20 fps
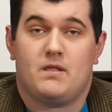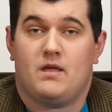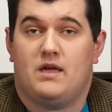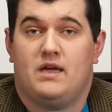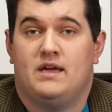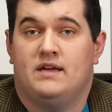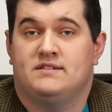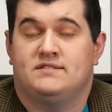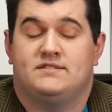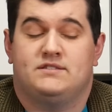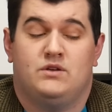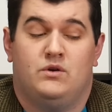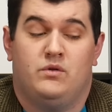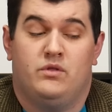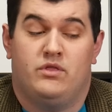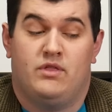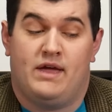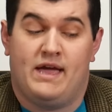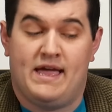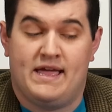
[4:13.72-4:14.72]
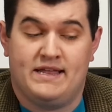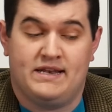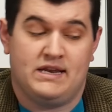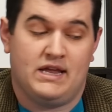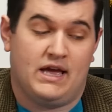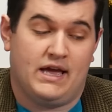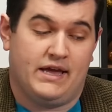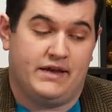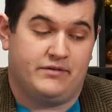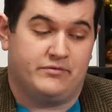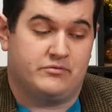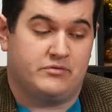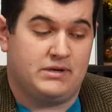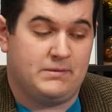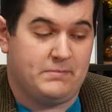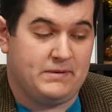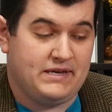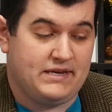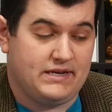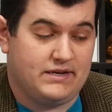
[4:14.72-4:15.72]
And so then I
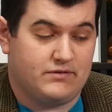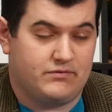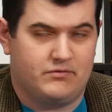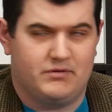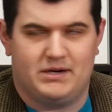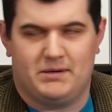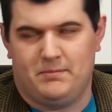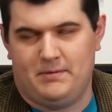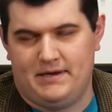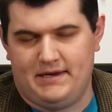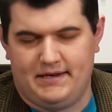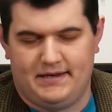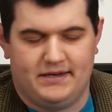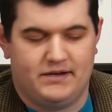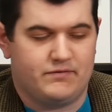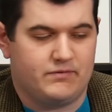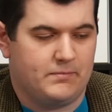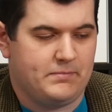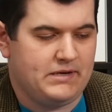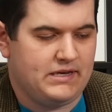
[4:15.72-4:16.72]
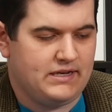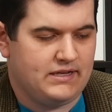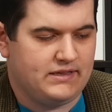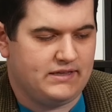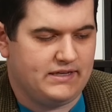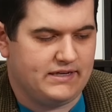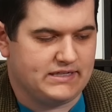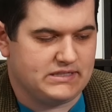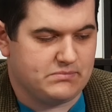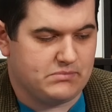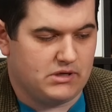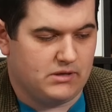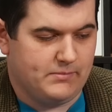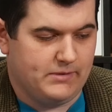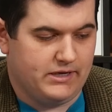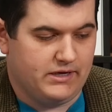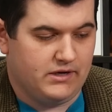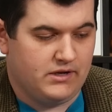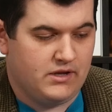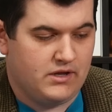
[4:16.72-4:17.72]
repeated the
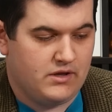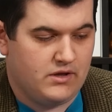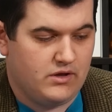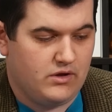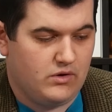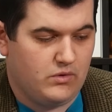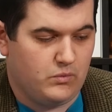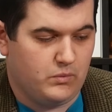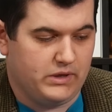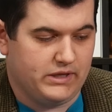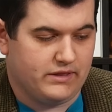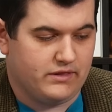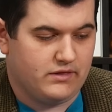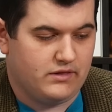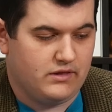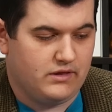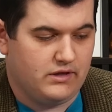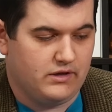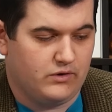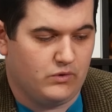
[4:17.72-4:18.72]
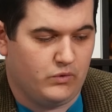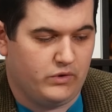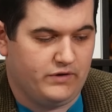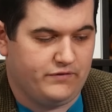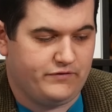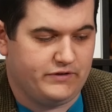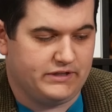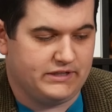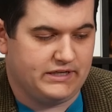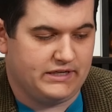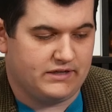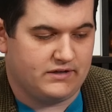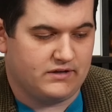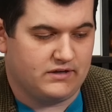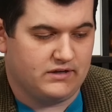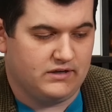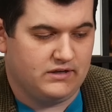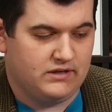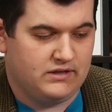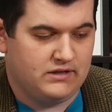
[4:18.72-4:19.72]
experiment with an oil-filled
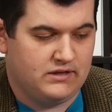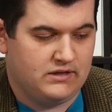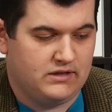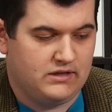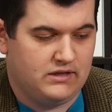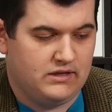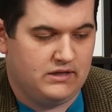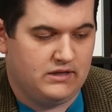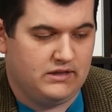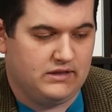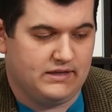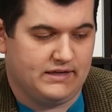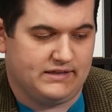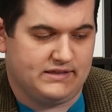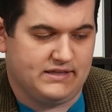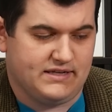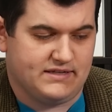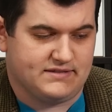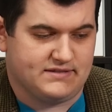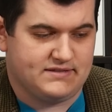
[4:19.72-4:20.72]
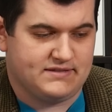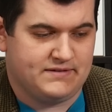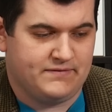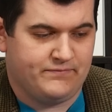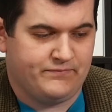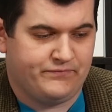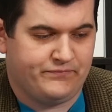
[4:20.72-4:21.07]
heater like this.